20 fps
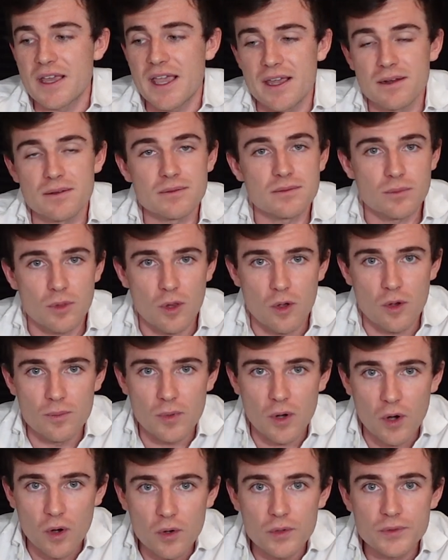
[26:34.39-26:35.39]
And lo and
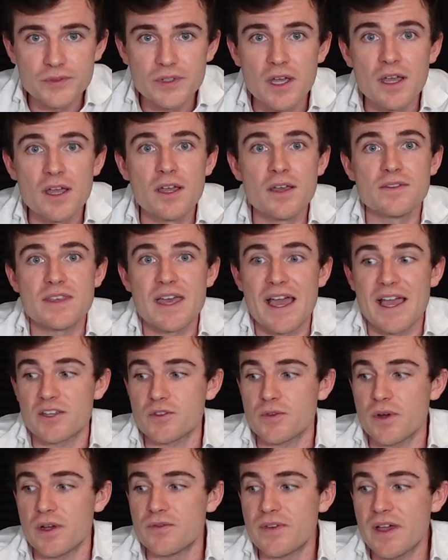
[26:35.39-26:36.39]
behold, the
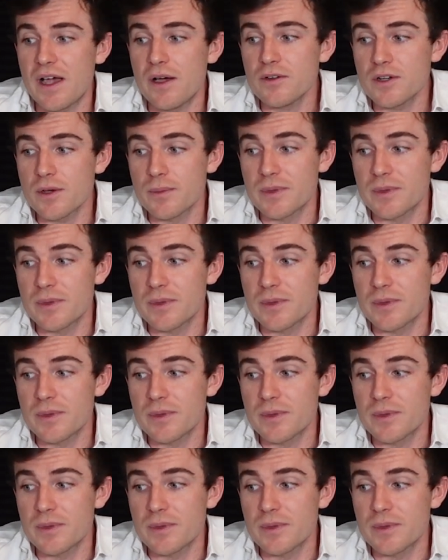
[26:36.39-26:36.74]
x-ray found